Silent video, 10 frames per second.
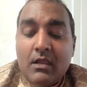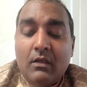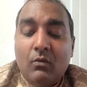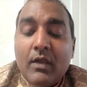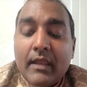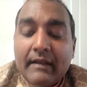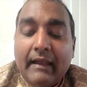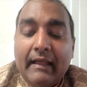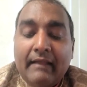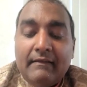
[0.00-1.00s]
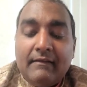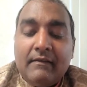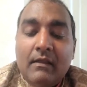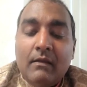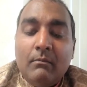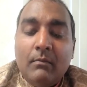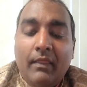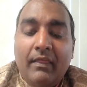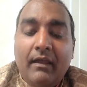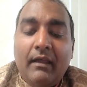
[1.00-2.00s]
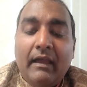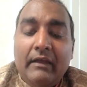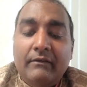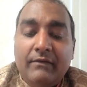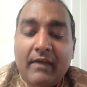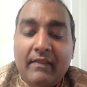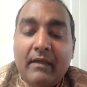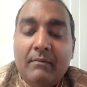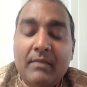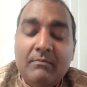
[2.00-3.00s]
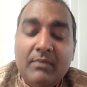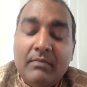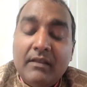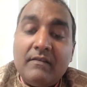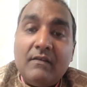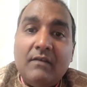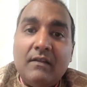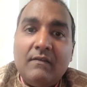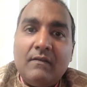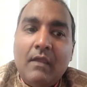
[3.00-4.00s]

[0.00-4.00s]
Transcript: working class, mother and father being public servants,